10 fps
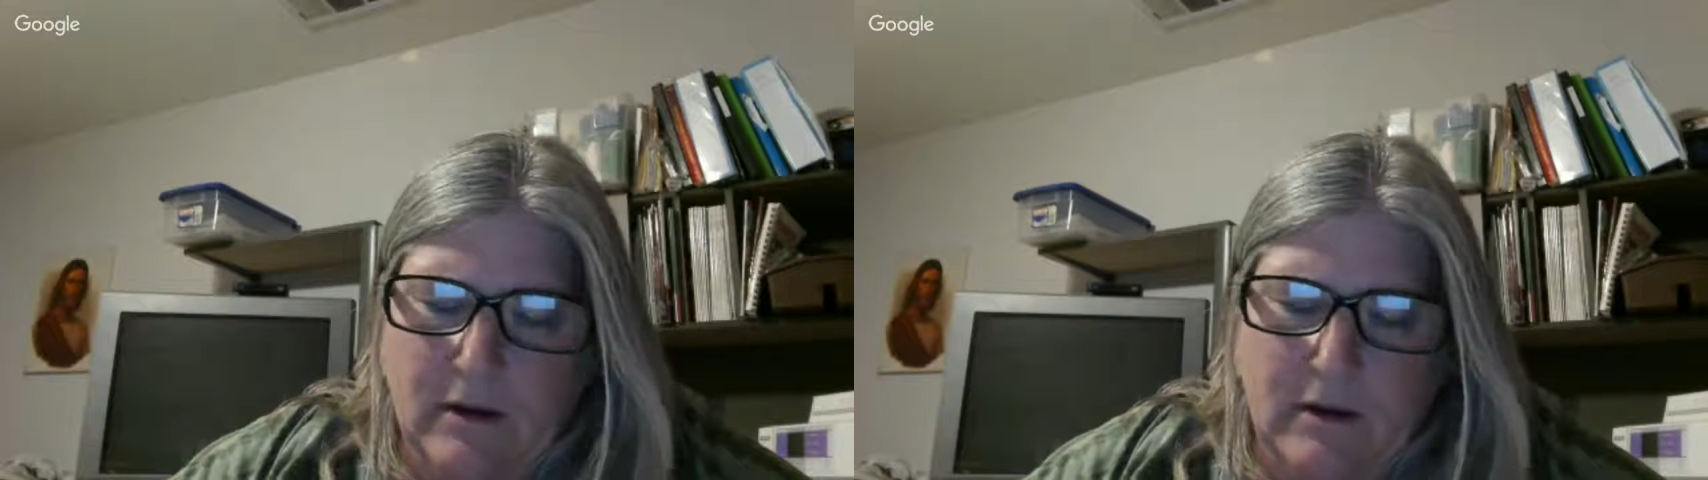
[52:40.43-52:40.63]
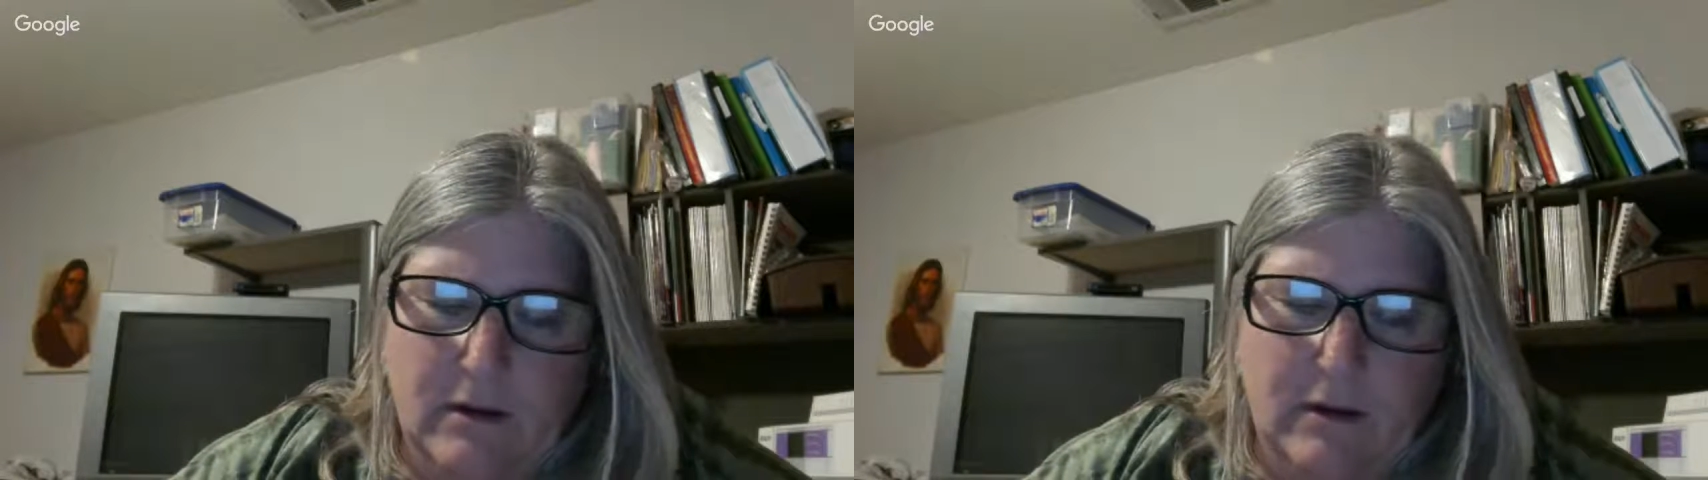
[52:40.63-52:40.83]

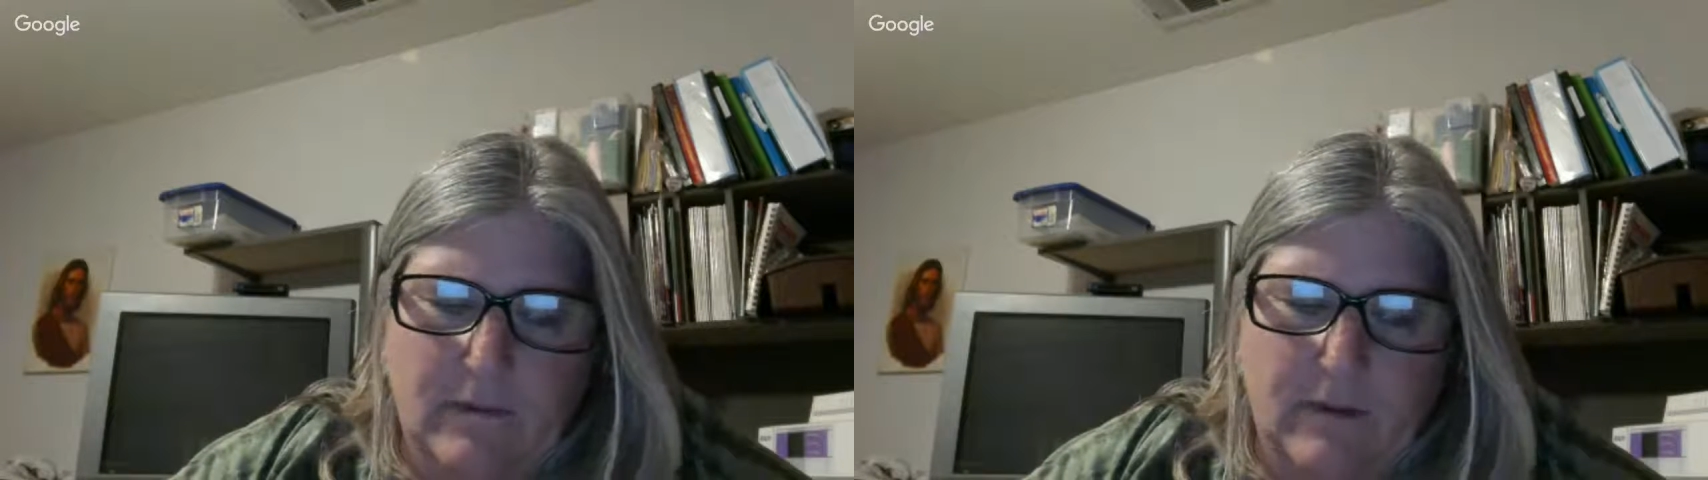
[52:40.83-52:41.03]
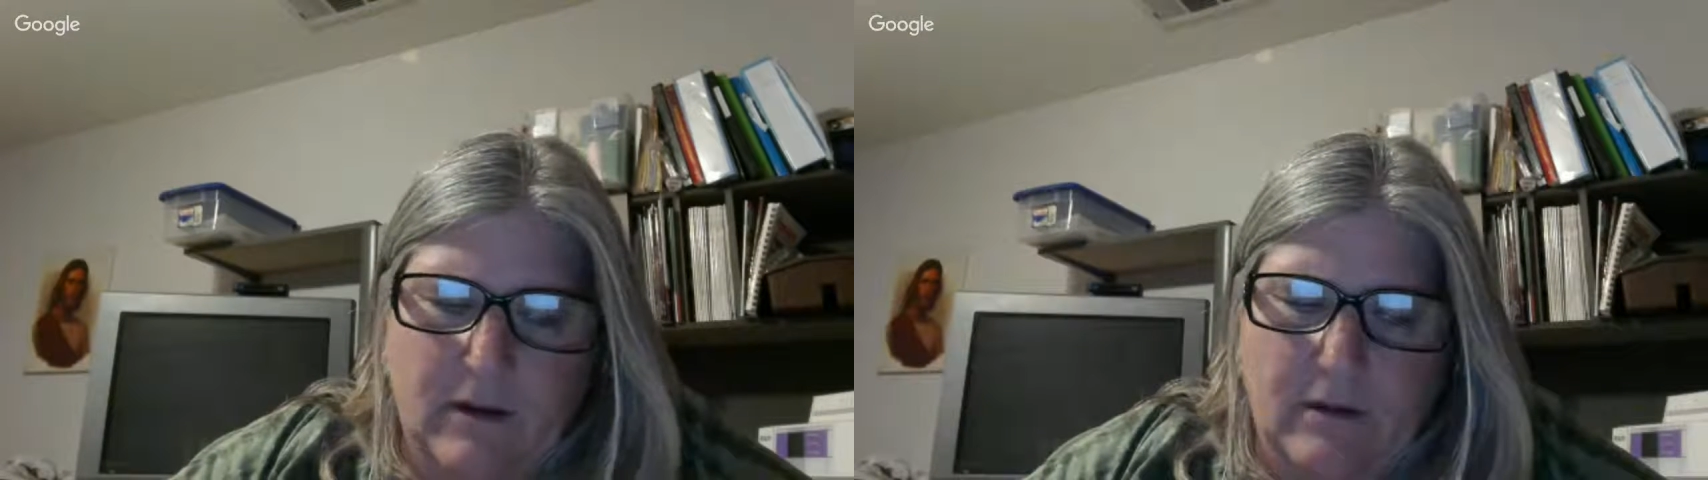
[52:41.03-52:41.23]

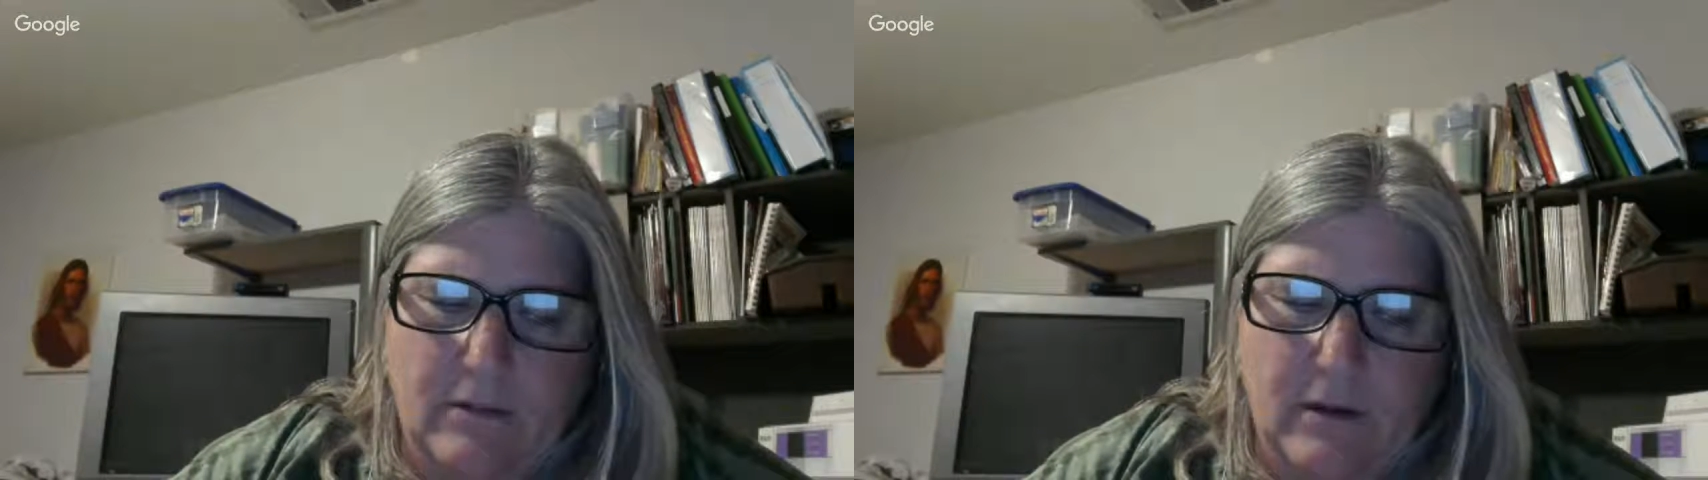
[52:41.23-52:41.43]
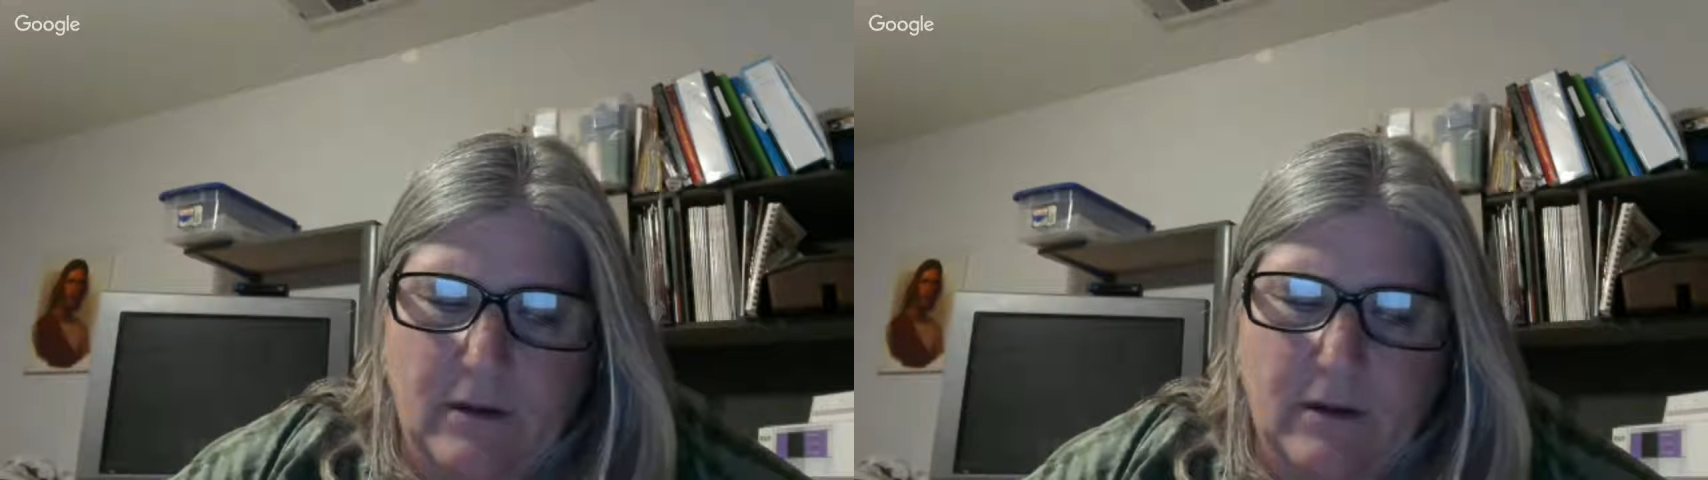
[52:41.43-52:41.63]
divided
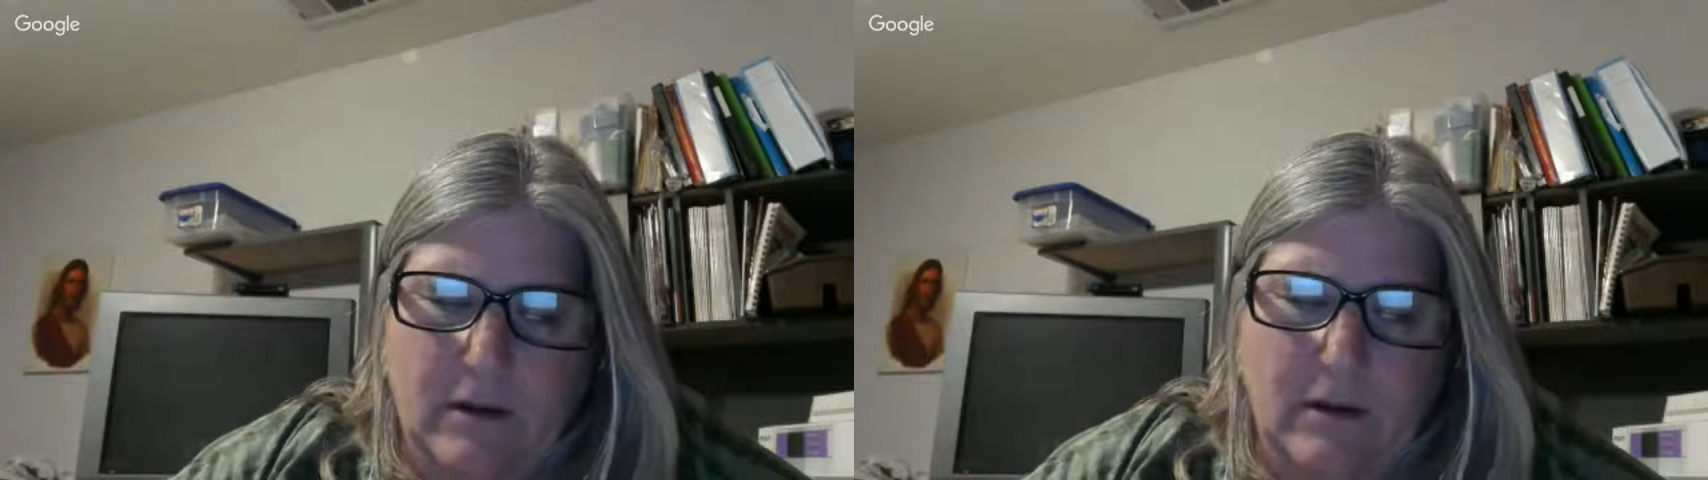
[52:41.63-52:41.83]
by